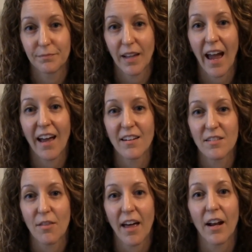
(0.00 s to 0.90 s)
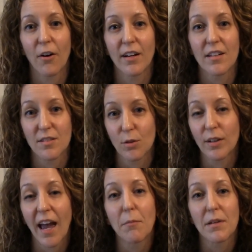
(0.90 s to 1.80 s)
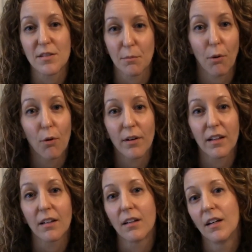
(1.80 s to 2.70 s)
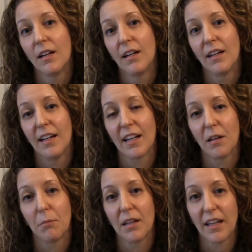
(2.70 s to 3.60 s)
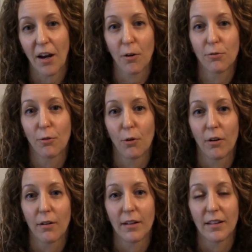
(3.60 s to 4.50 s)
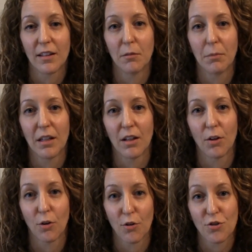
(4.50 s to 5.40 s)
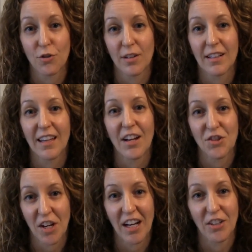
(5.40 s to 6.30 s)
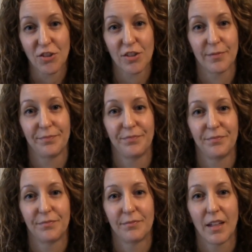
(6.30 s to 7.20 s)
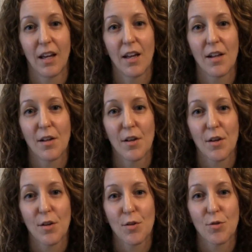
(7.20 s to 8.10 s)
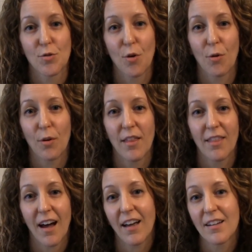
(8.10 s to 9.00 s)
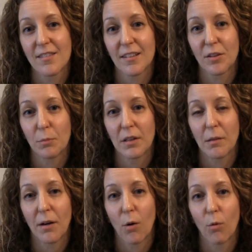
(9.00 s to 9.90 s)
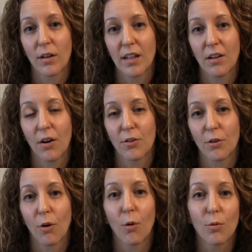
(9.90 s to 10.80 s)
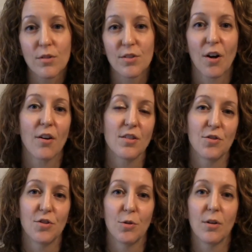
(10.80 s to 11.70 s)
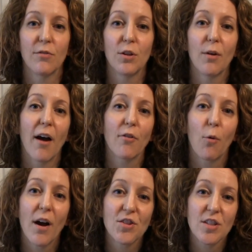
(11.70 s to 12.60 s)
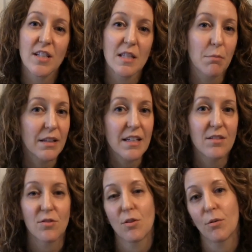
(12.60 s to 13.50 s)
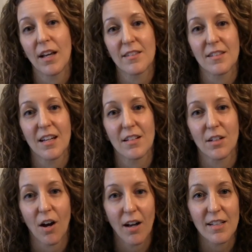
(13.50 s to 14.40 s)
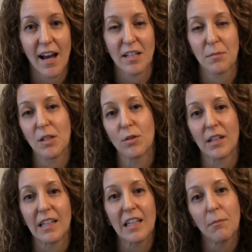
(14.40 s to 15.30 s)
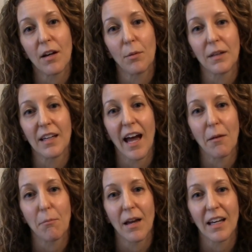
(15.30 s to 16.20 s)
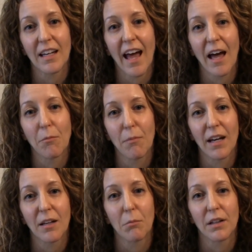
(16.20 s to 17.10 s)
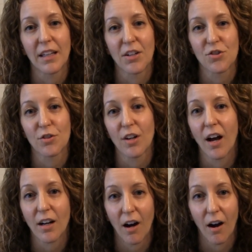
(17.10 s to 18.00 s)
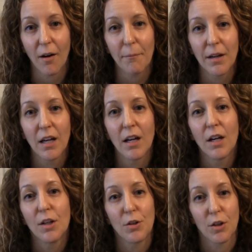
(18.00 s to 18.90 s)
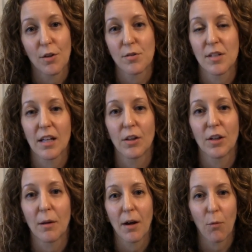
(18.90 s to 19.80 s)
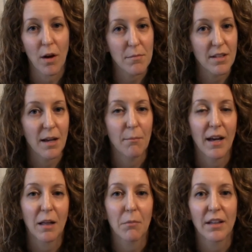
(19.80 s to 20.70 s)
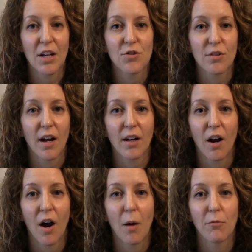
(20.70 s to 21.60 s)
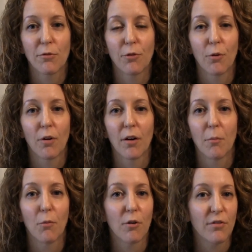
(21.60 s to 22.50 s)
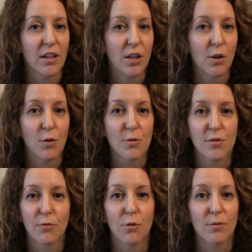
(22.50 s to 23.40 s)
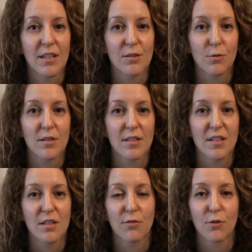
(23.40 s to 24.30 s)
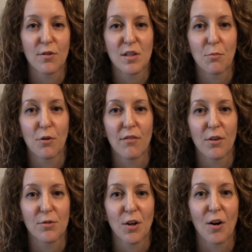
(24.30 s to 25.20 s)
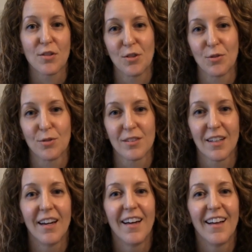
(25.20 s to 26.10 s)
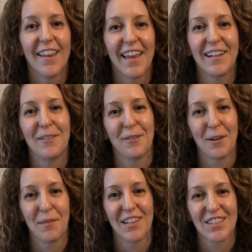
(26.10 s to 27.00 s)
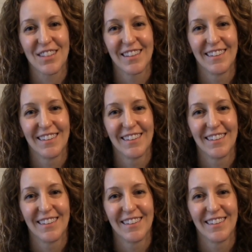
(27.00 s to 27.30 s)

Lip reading: And that area still can be supported, it can be cared for, it can be nurtured, it can change. So that is a little bit about working on your own scar tissue. If you have questions, please don't hesitate to contact me. You can email me at megan@meganbelanger.com. You can also take a look website, meganbelanger.com, for more videos, for resources, for some more of those cartoons. Thank you very much.